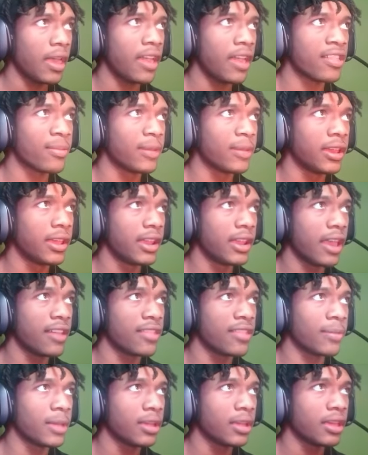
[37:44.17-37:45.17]
Edge me then.
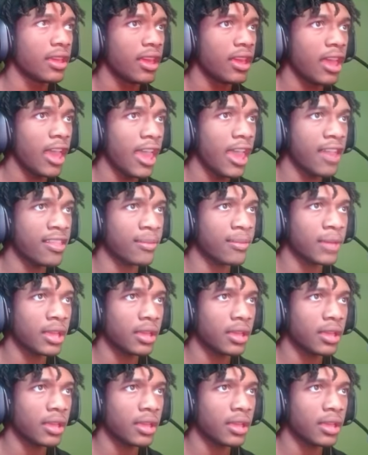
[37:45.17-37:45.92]
Edge me. Edge me.